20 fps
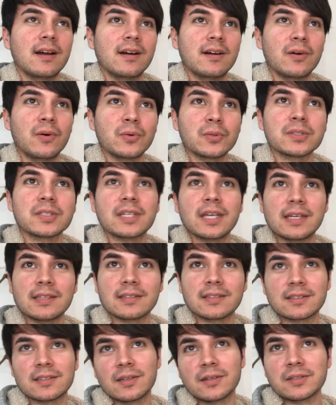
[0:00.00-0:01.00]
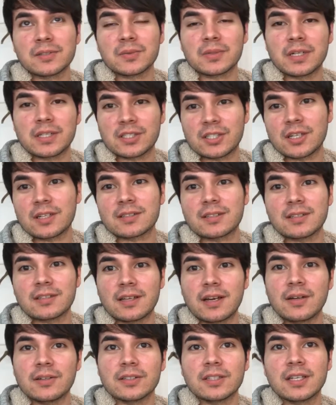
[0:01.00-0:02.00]
HostGator does when I checked
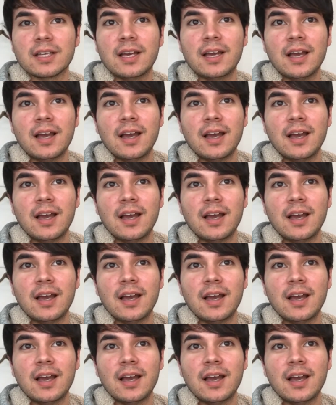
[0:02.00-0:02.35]
it out.